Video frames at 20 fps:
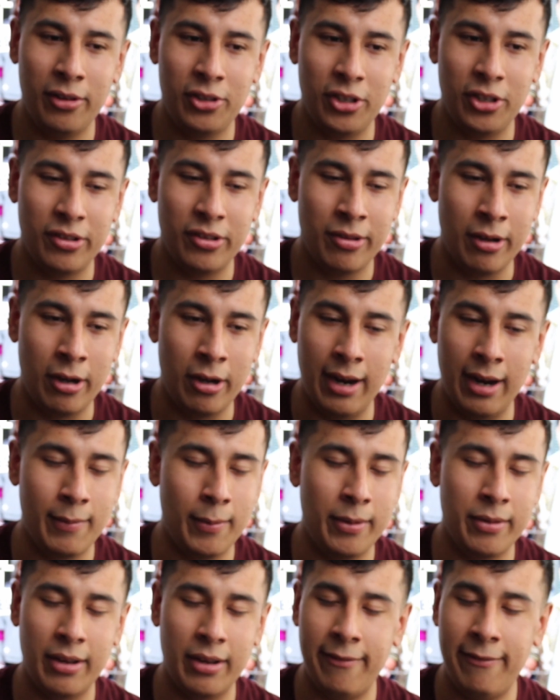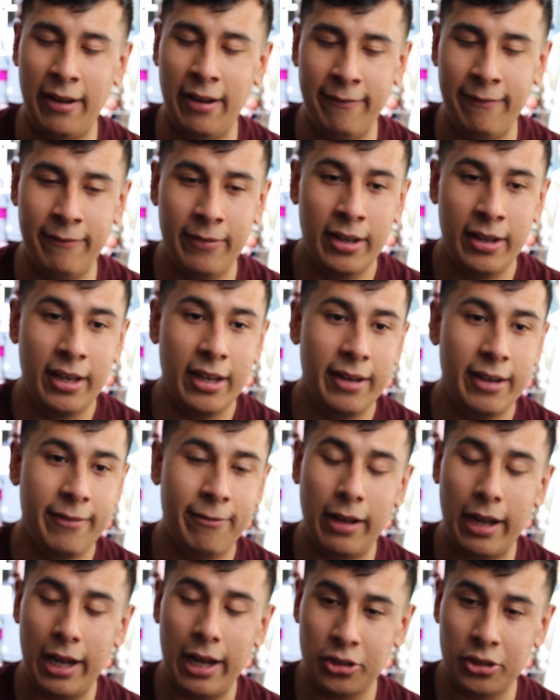She's just, okay, everyone's got to find
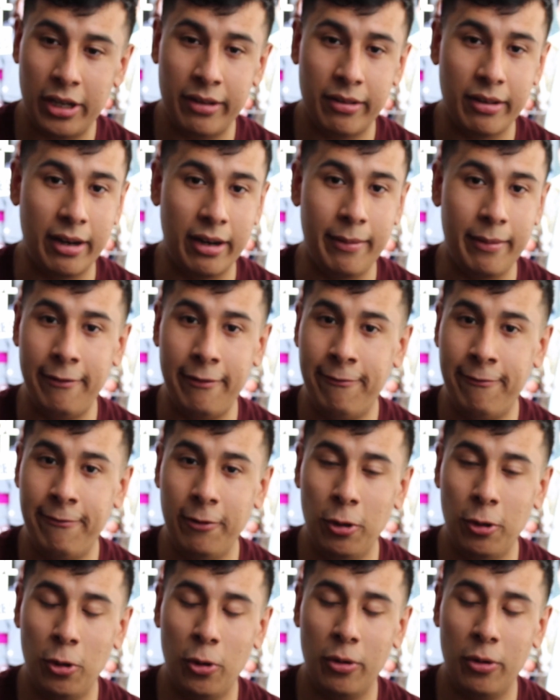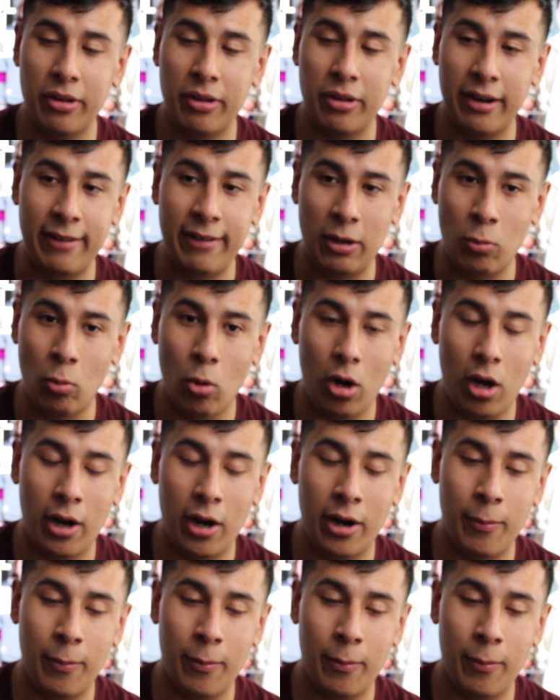flashlights, got to find food, got to find water.